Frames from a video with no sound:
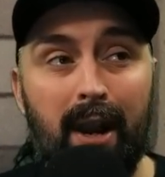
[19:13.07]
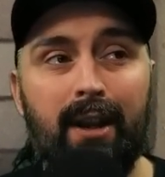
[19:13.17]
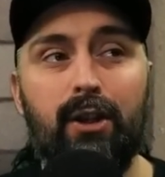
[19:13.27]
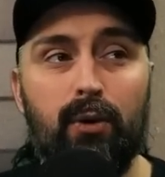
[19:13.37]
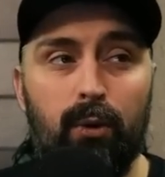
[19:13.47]

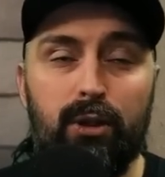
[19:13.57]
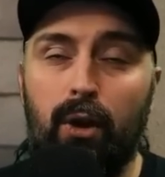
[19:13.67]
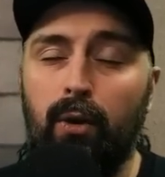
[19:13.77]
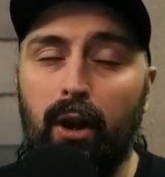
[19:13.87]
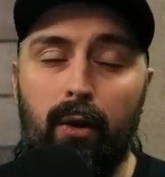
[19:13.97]
because you're also
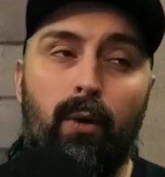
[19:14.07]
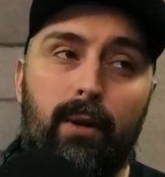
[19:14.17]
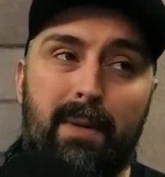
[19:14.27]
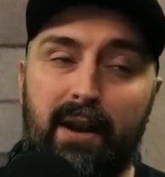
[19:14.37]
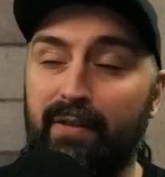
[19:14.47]
going to want
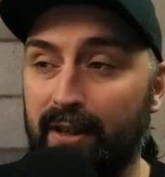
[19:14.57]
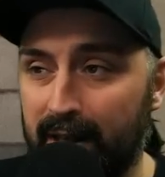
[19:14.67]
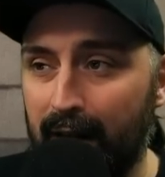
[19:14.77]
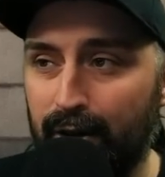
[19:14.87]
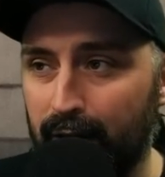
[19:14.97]

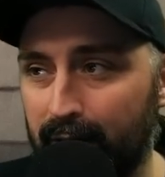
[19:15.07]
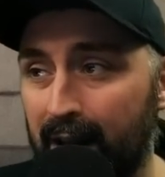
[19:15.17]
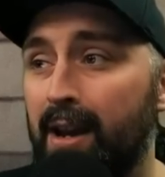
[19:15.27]
manifestations.